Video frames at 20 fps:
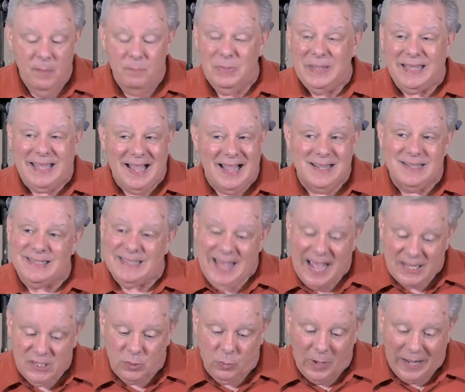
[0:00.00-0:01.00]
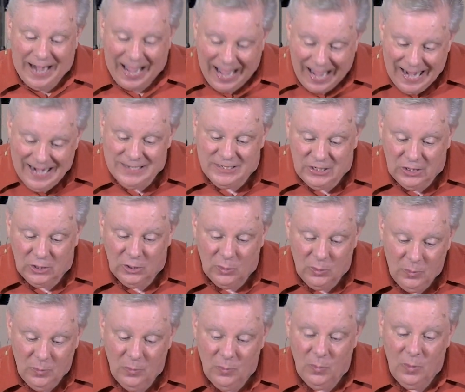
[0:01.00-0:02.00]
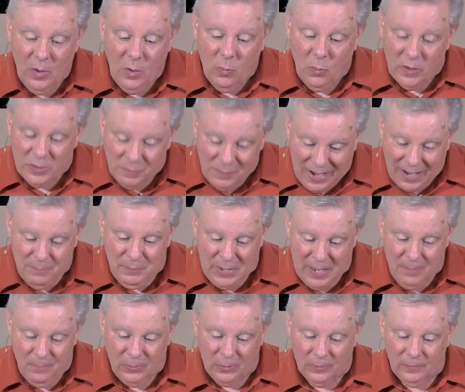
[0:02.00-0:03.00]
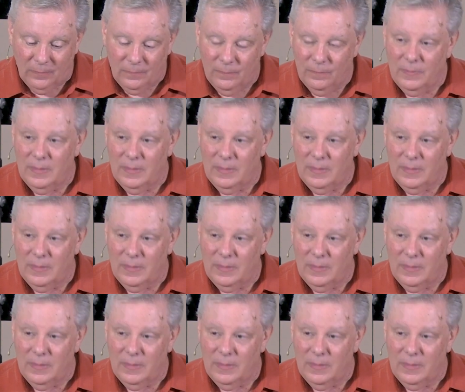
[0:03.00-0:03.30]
because that's what I do with my people.